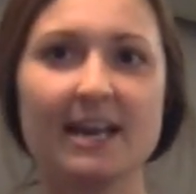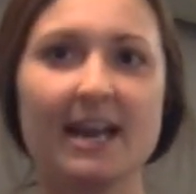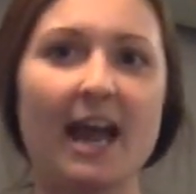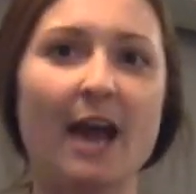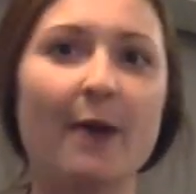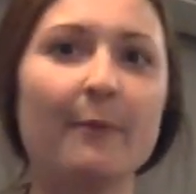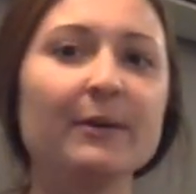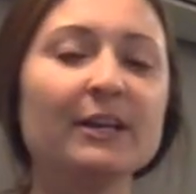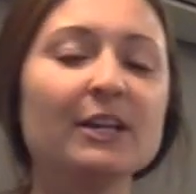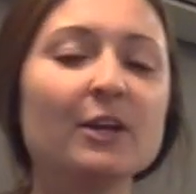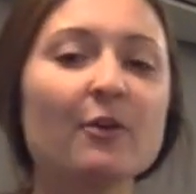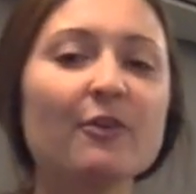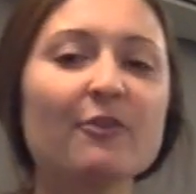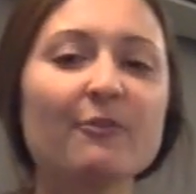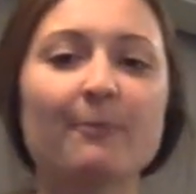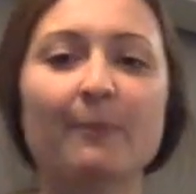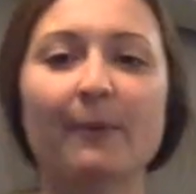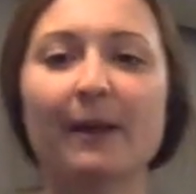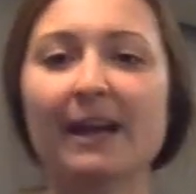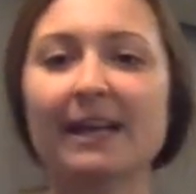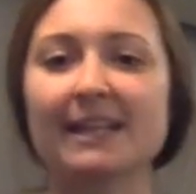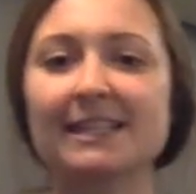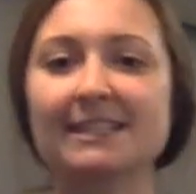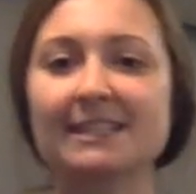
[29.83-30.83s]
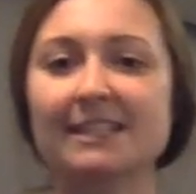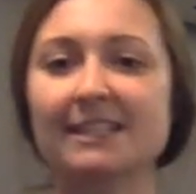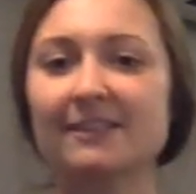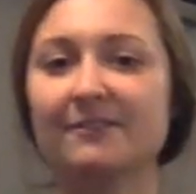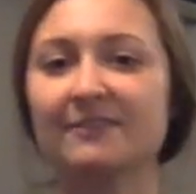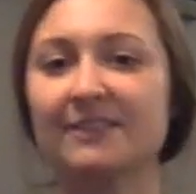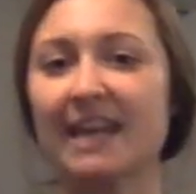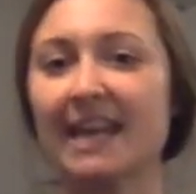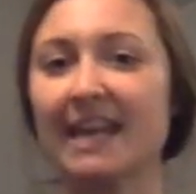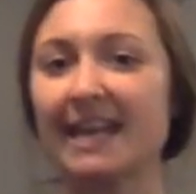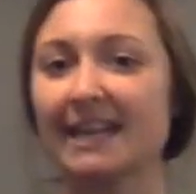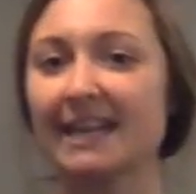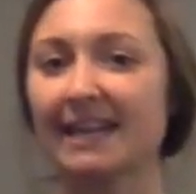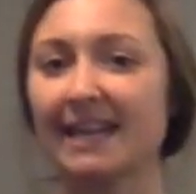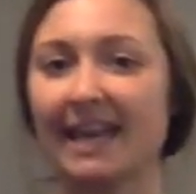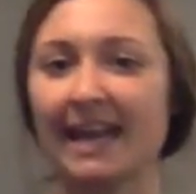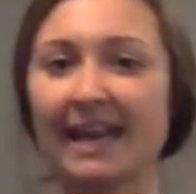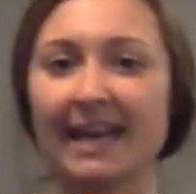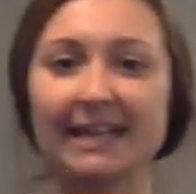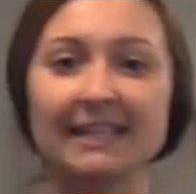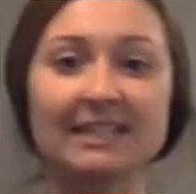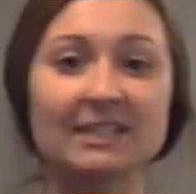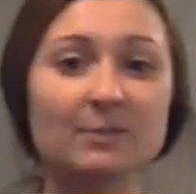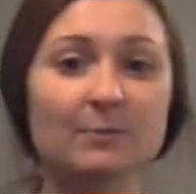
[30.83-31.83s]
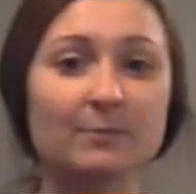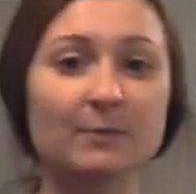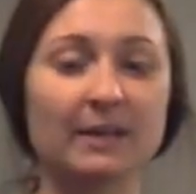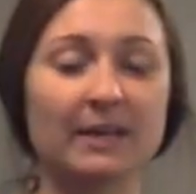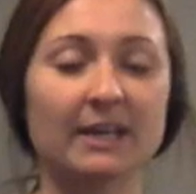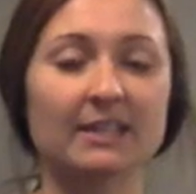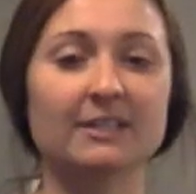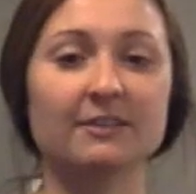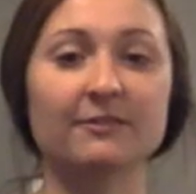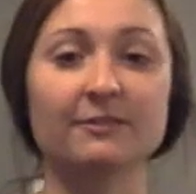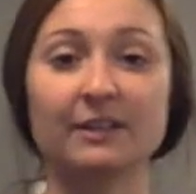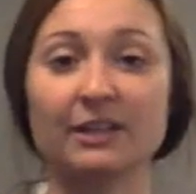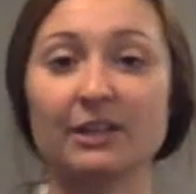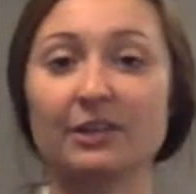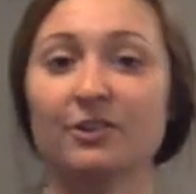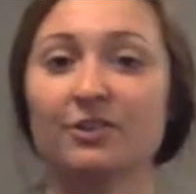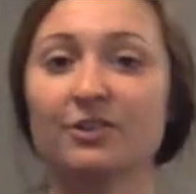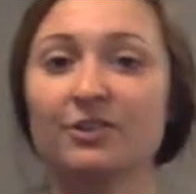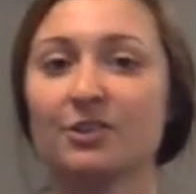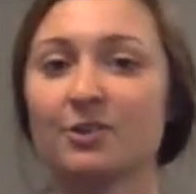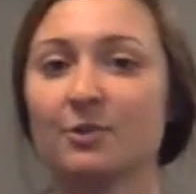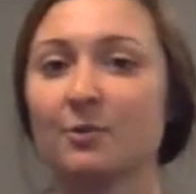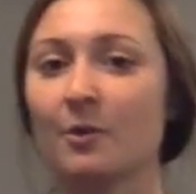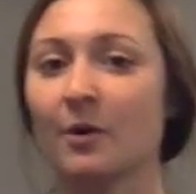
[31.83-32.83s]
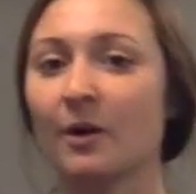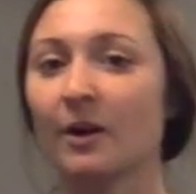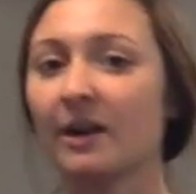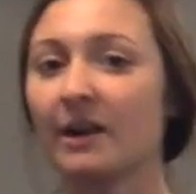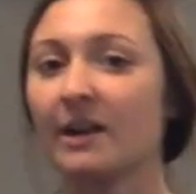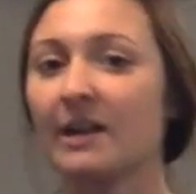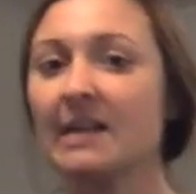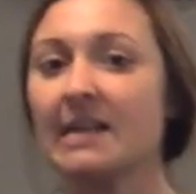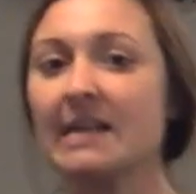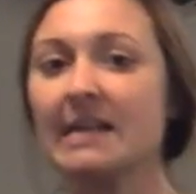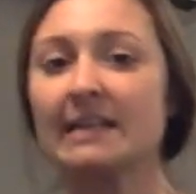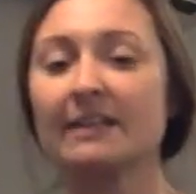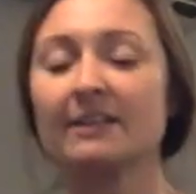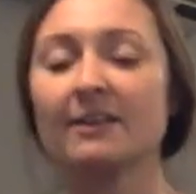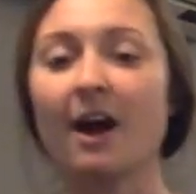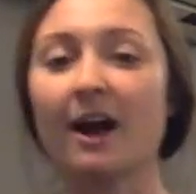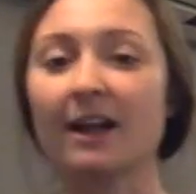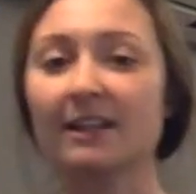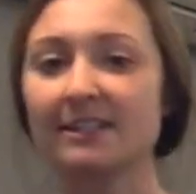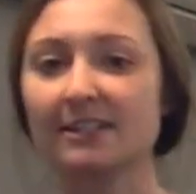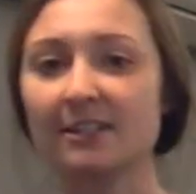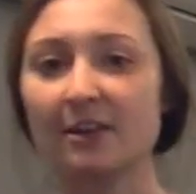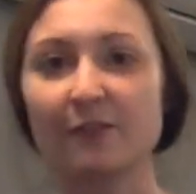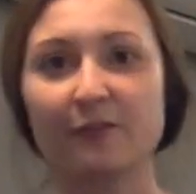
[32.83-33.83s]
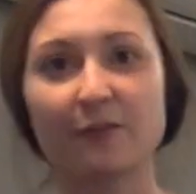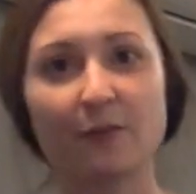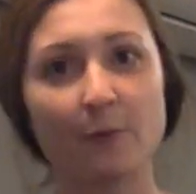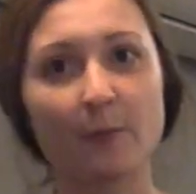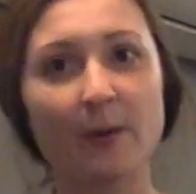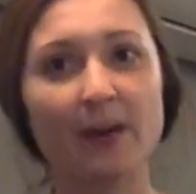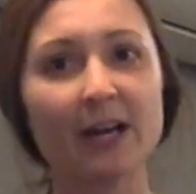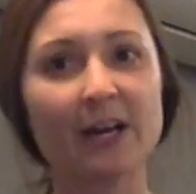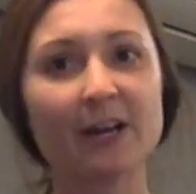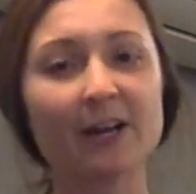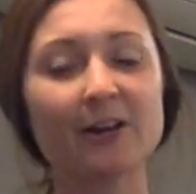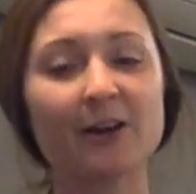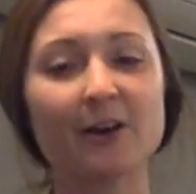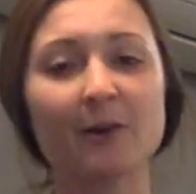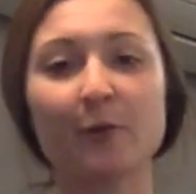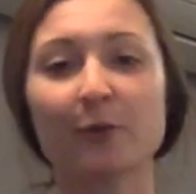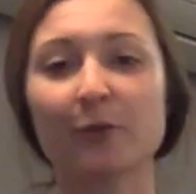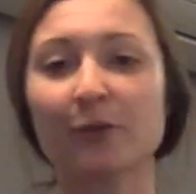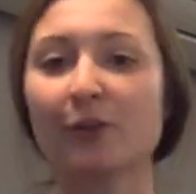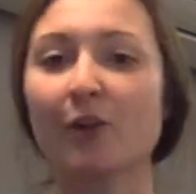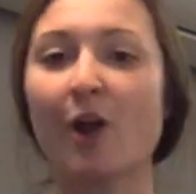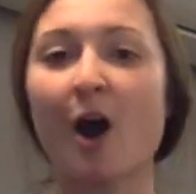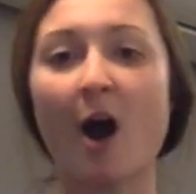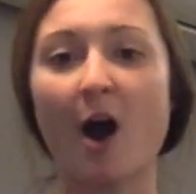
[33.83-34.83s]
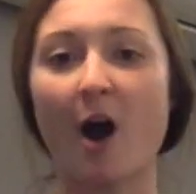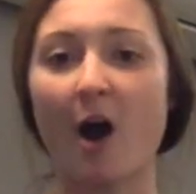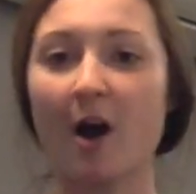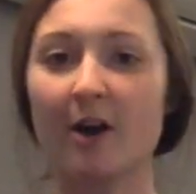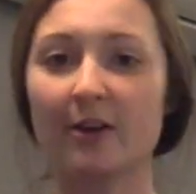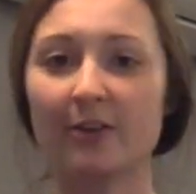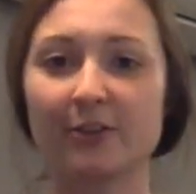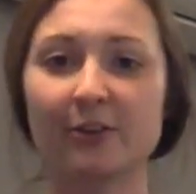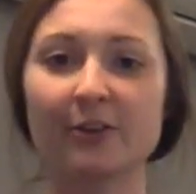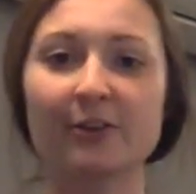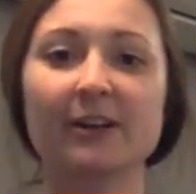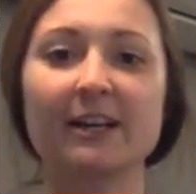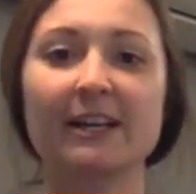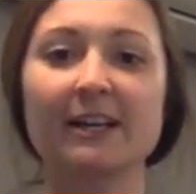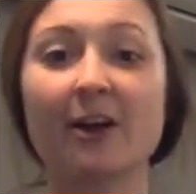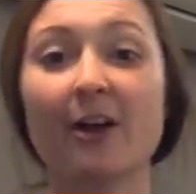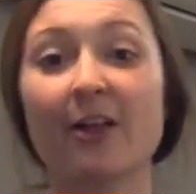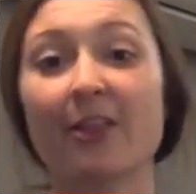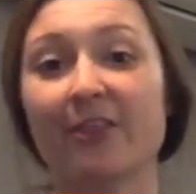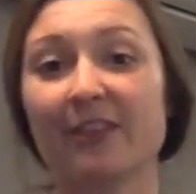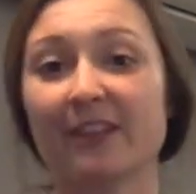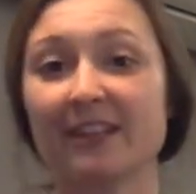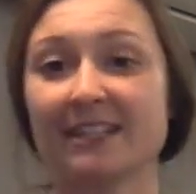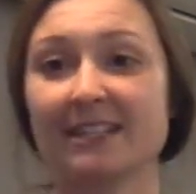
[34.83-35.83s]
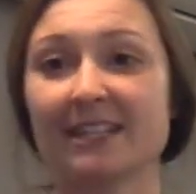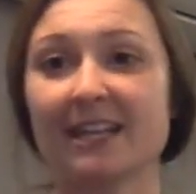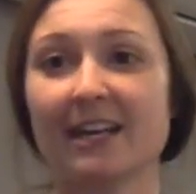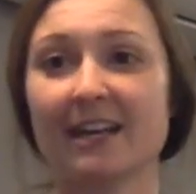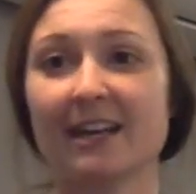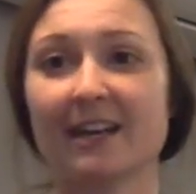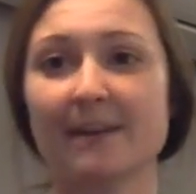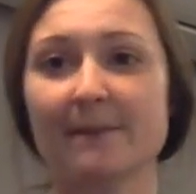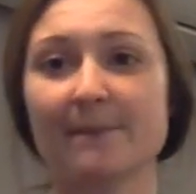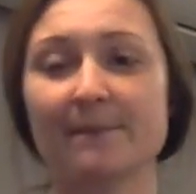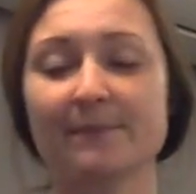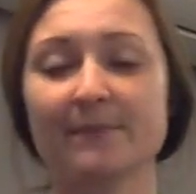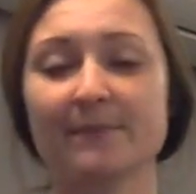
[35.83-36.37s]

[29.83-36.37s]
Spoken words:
And we know of brands that have taken hits because of leaders who are not self-aware or they're inauthentic.